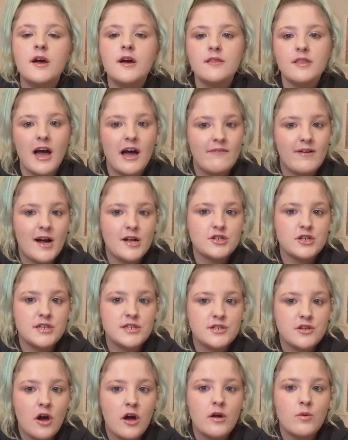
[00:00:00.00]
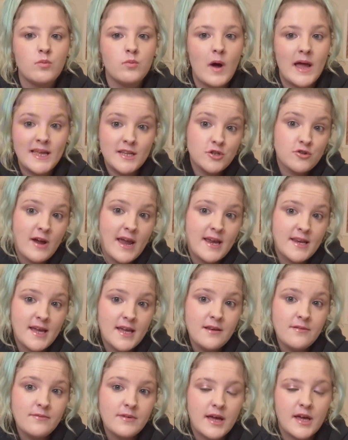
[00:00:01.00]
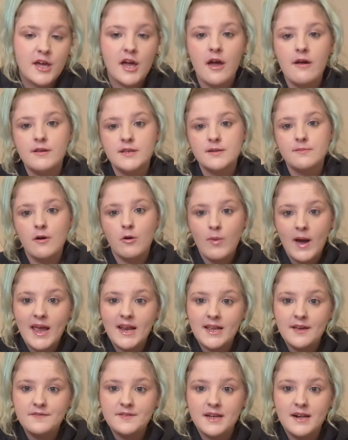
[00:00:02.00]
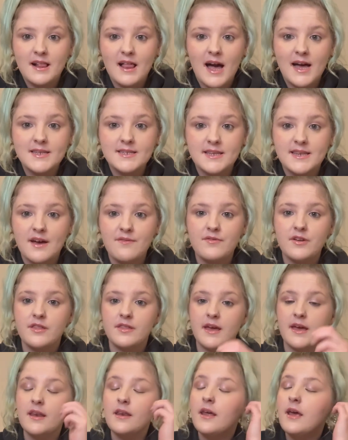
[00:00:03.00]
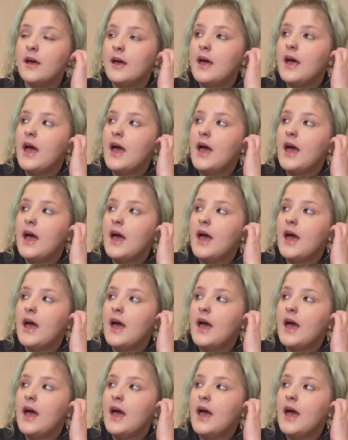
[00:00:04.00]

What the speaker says: that I've actually started weight training and going to my weightlifting class and everything,